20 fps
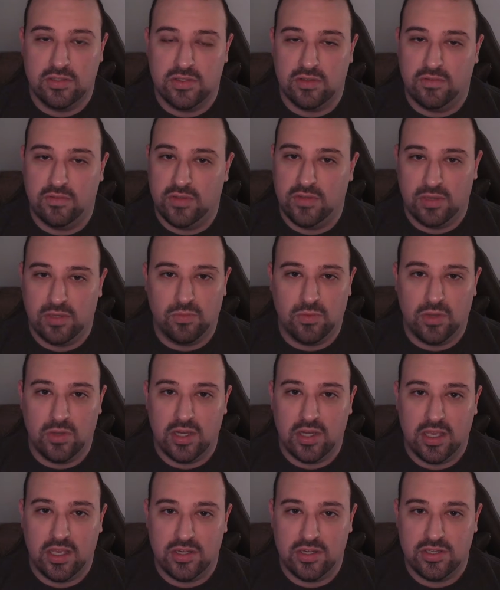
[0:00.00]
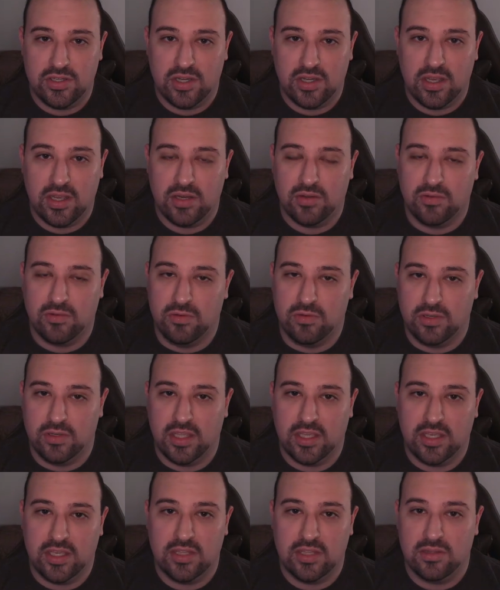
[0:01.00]
So if you get one headshot or
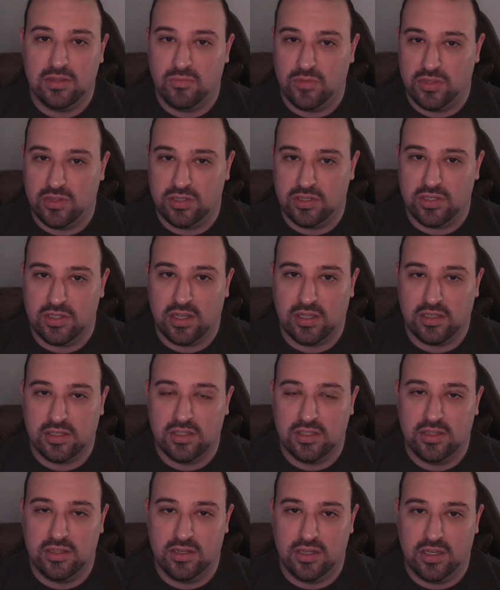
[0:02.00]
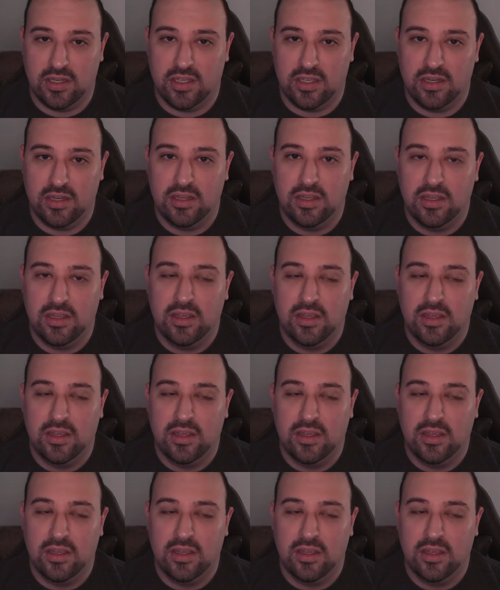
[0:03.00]
like hit them with a shotgun, they're dead.